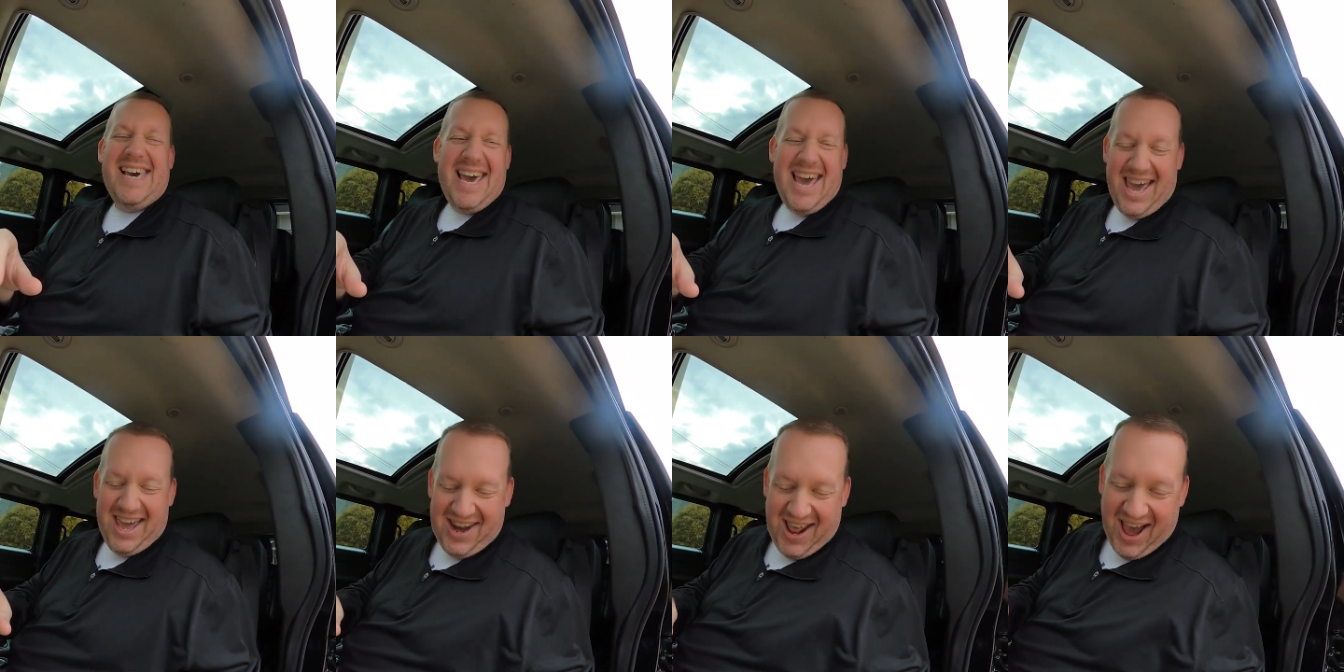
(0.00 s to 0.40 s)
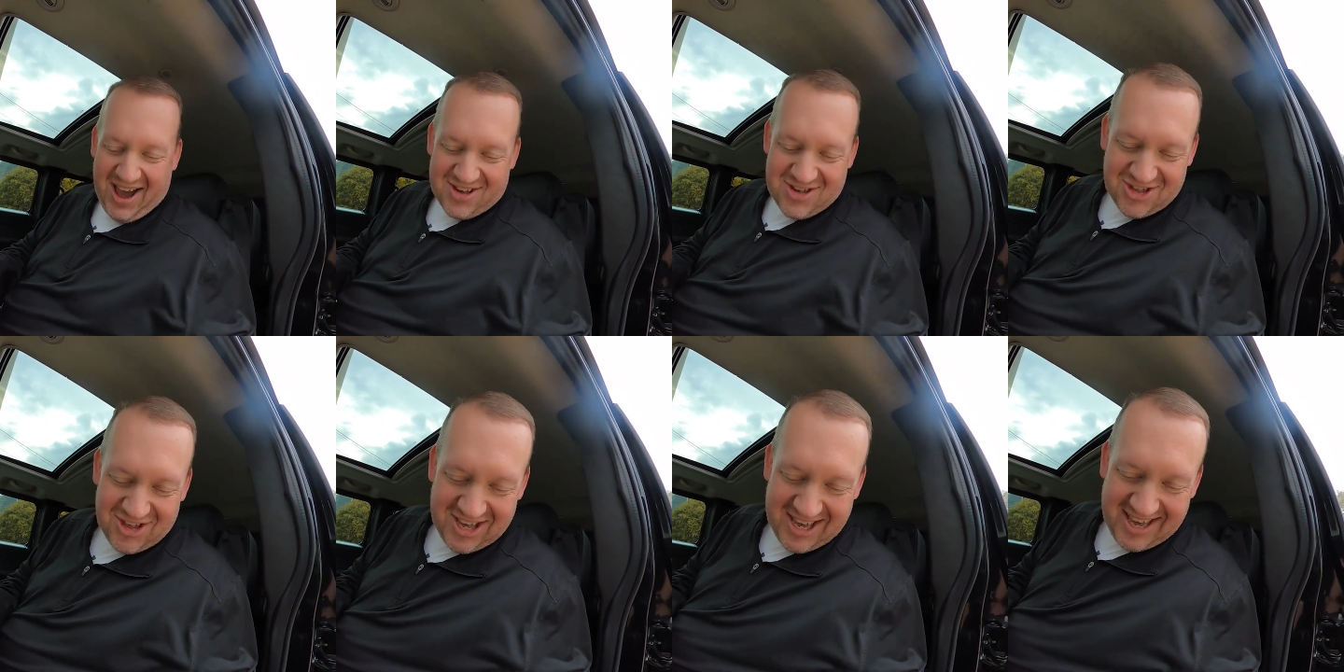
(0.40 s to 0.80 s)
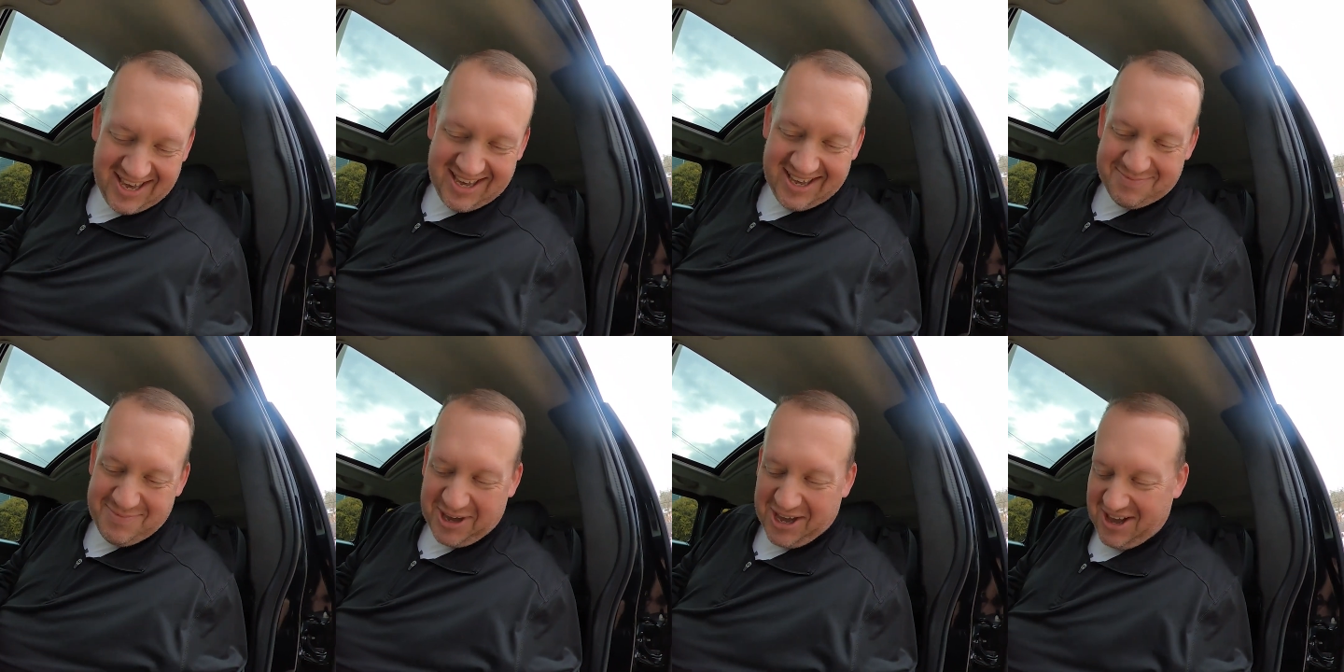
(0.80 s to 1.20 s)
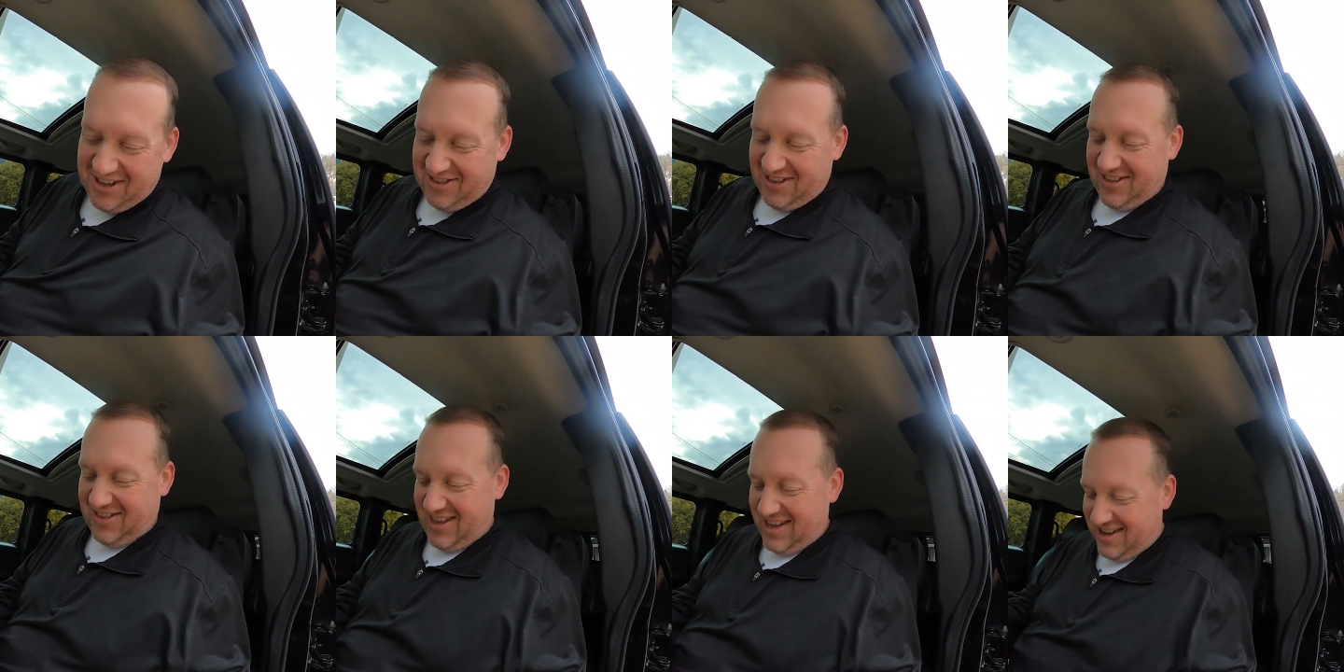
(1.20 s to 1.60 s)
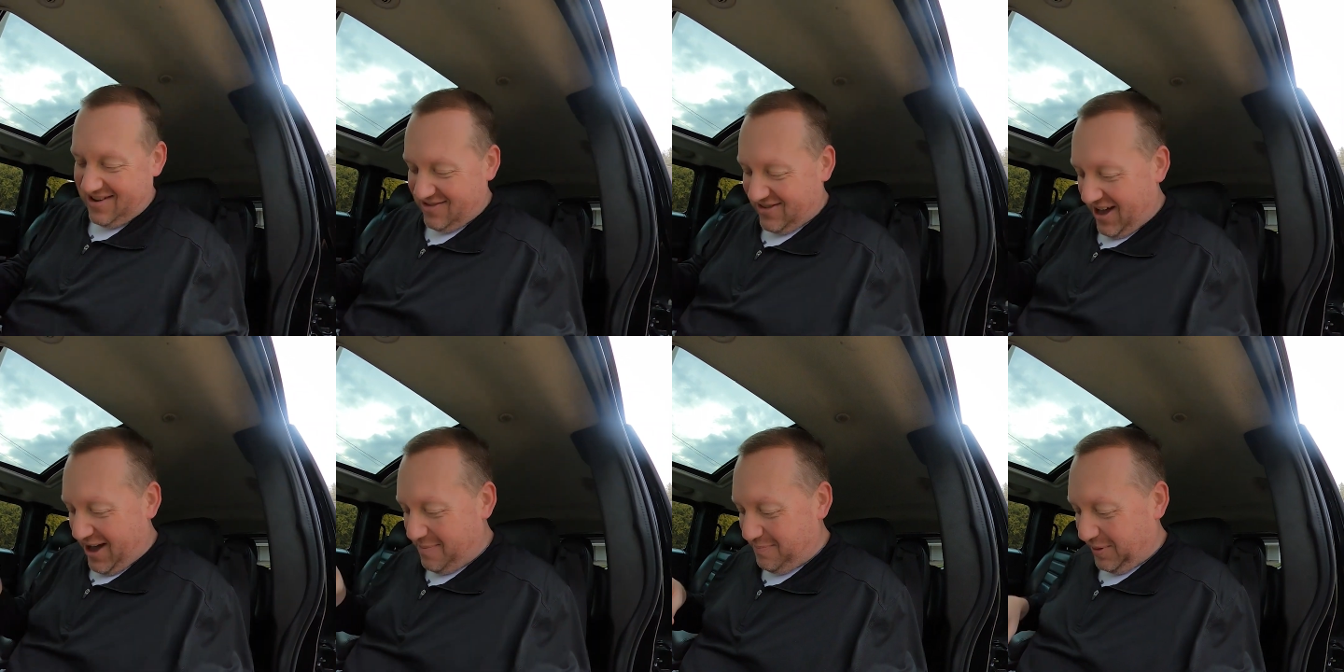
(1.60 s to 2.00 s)
And actually, because the seat
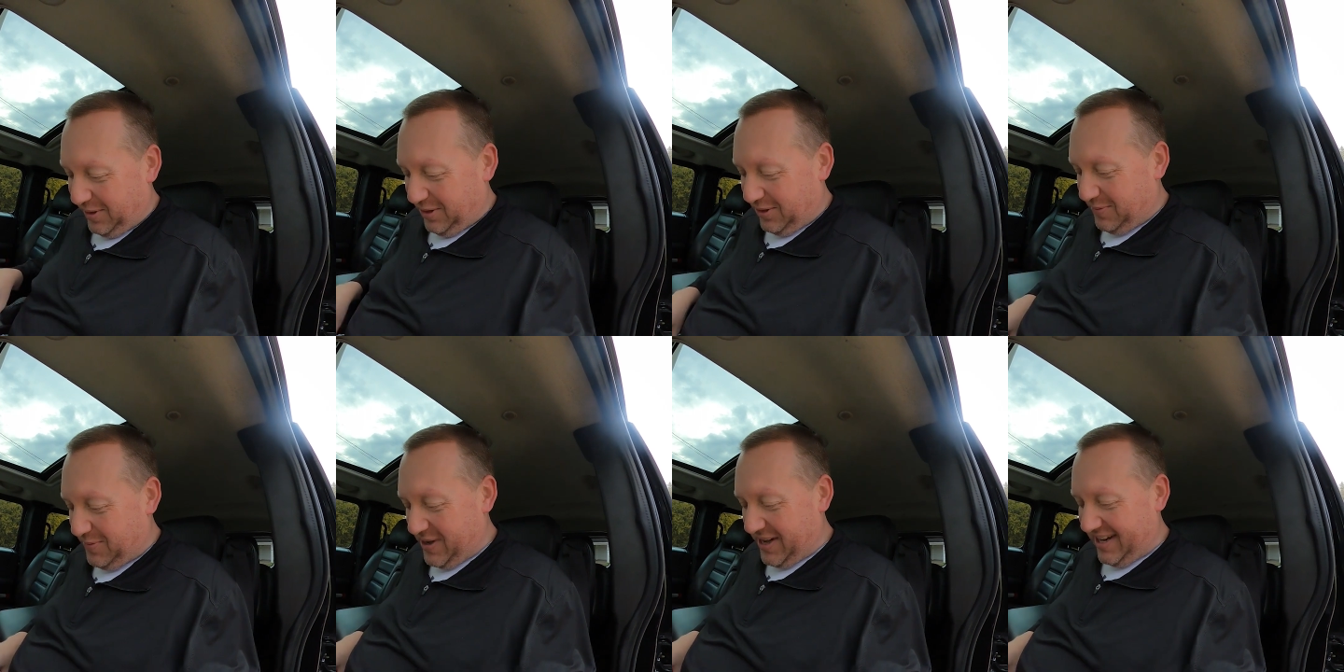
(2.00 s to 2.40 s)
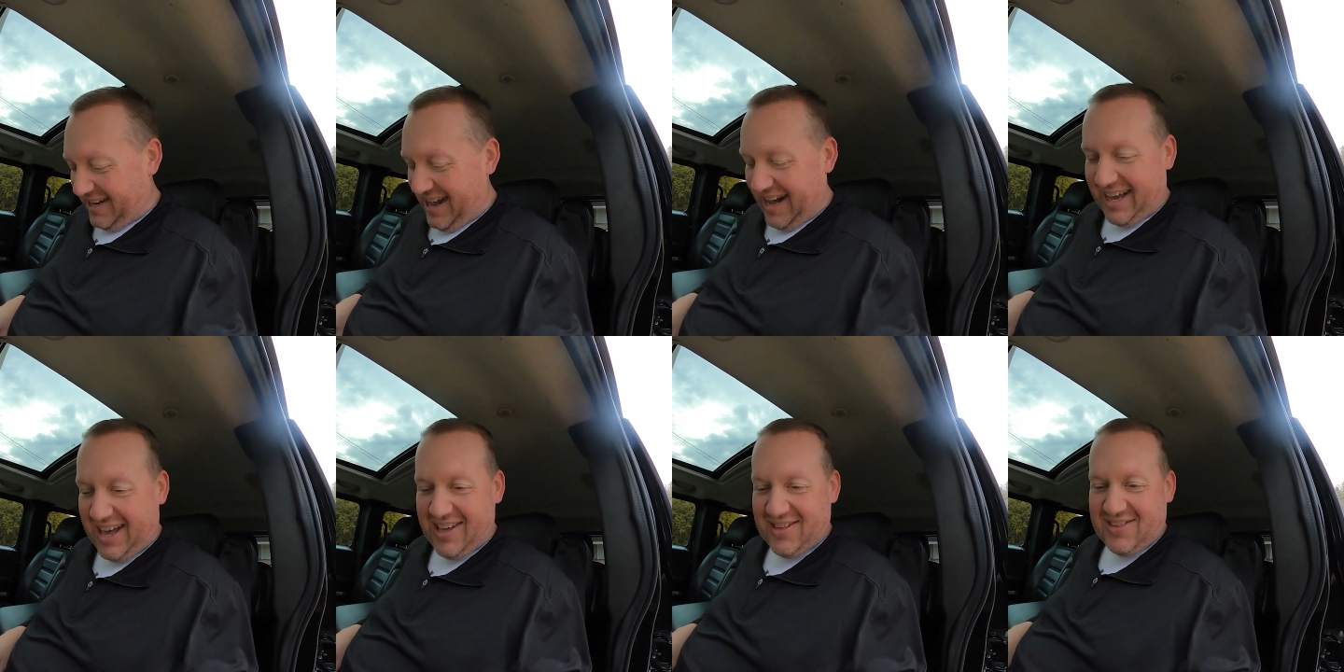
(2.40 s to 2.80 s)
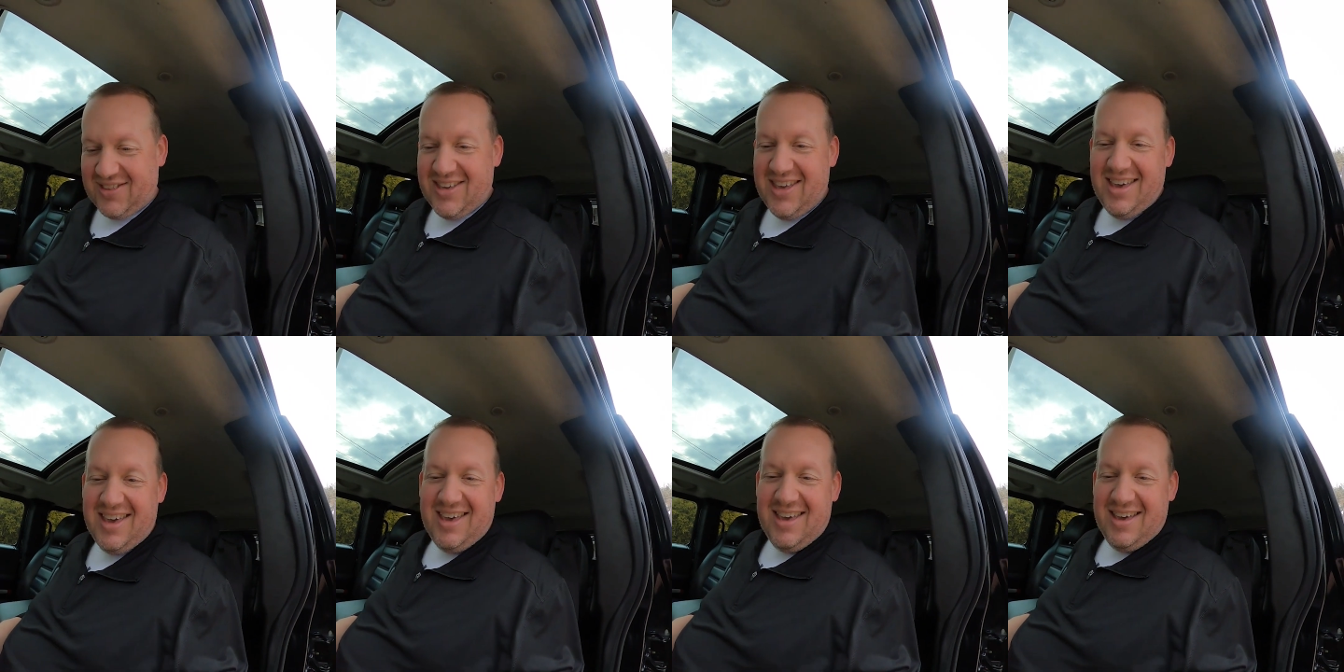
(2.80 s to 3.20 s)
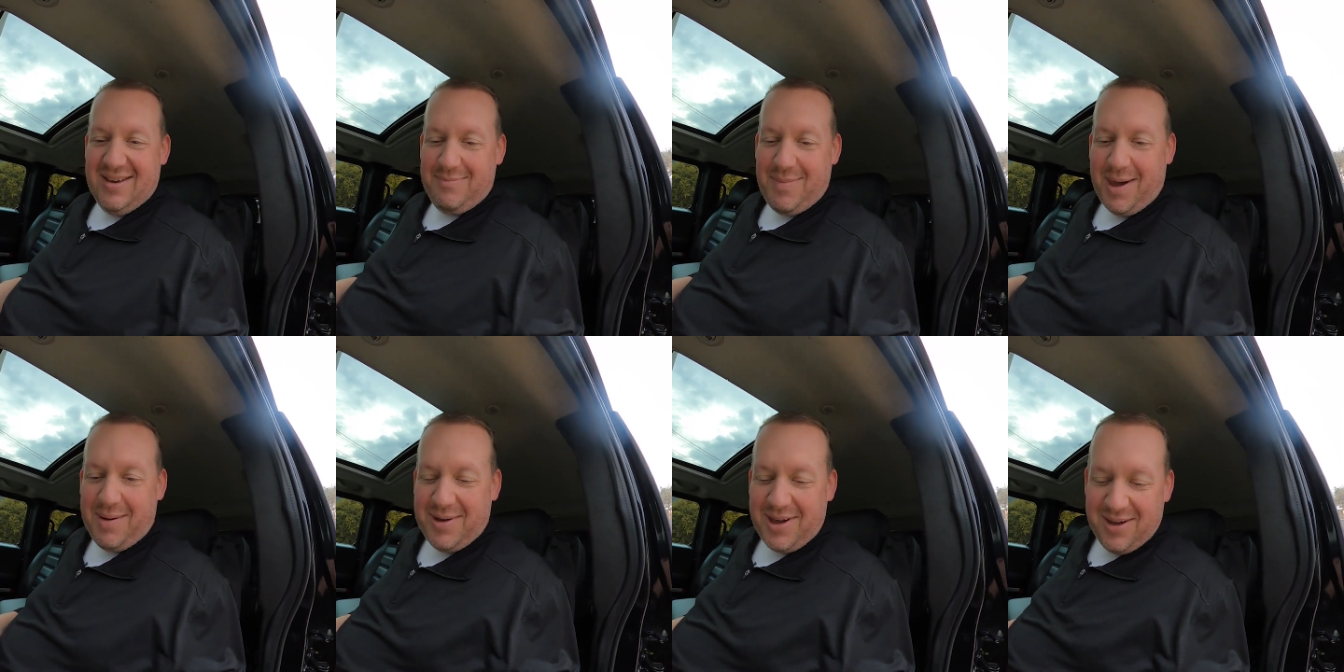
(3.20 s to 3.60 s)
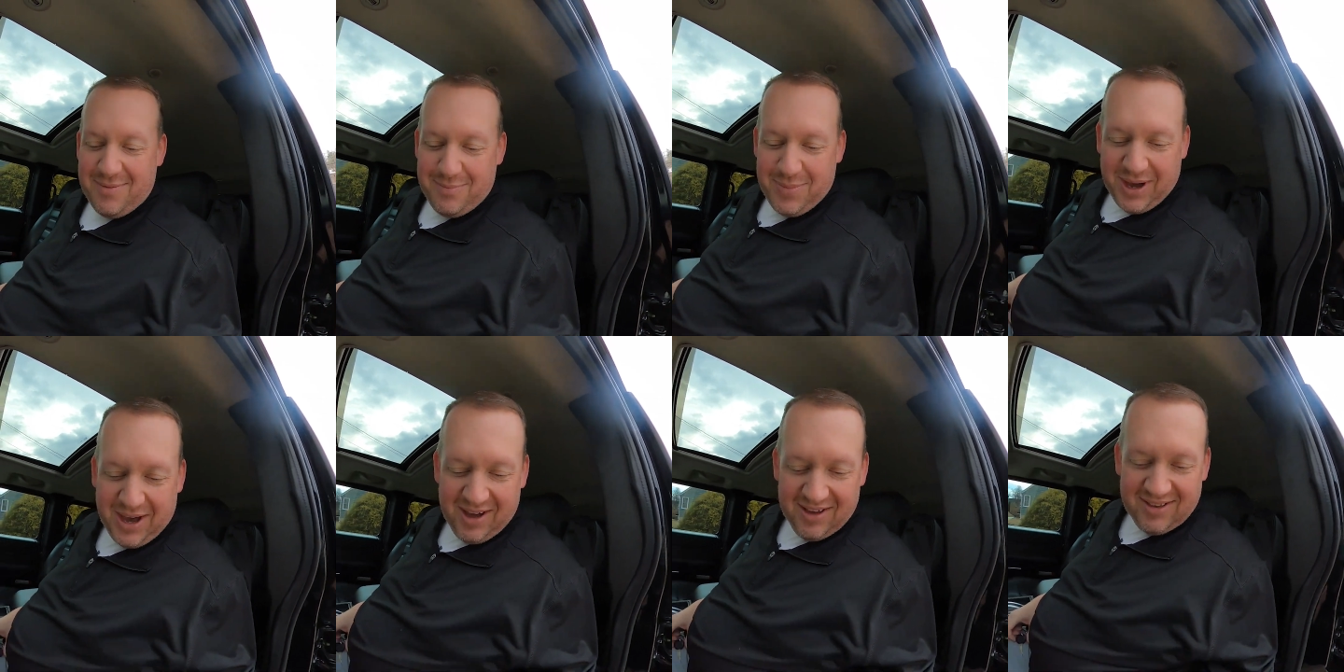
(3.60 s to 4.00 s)
goes up a little bit, I guess maybe
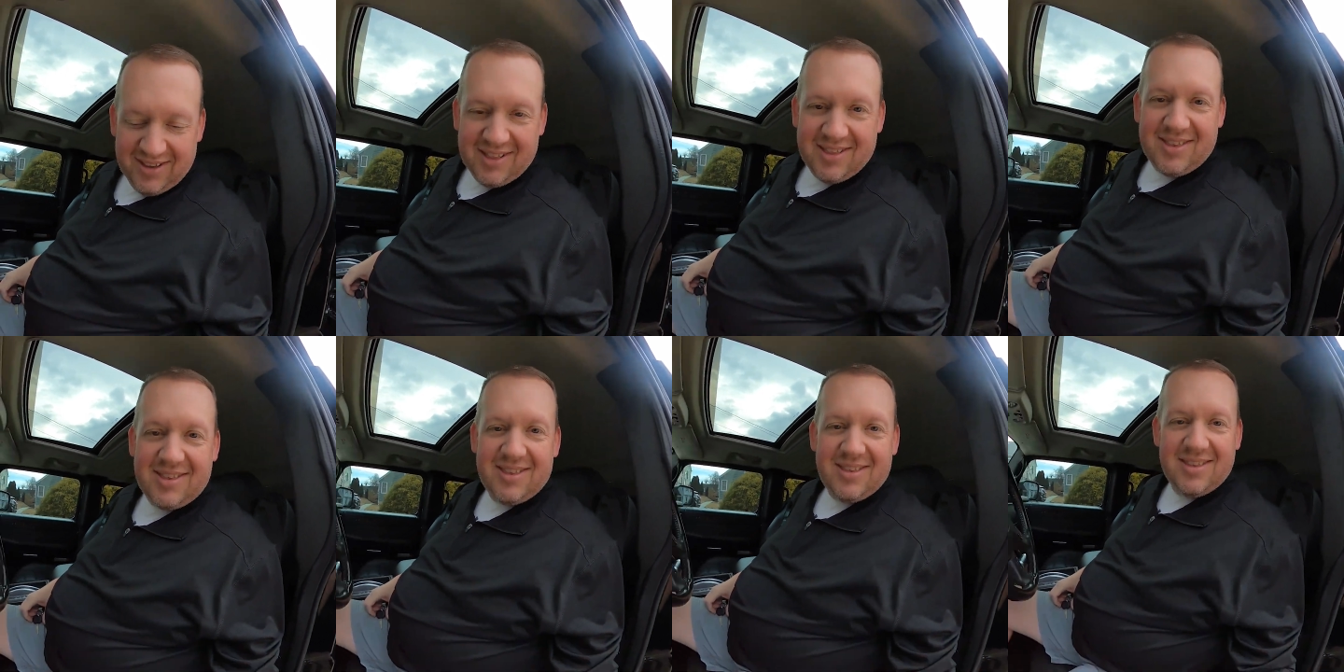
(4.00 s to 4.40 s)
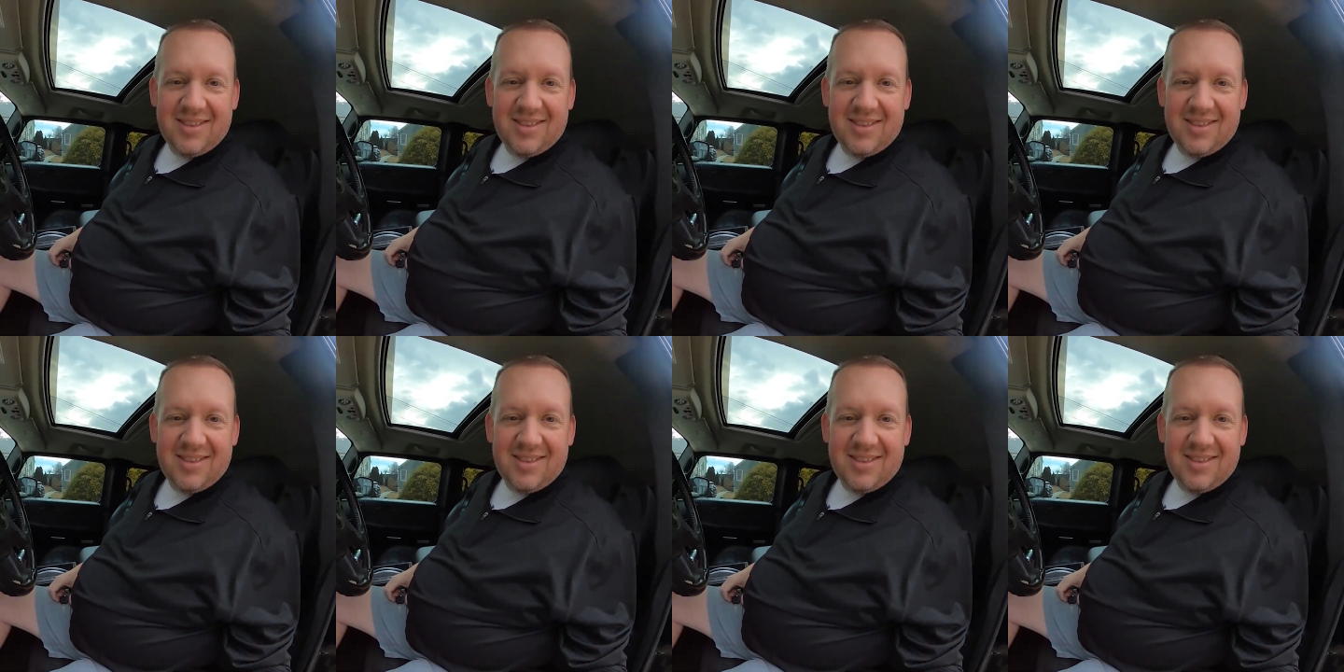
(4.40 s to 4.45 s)
because it's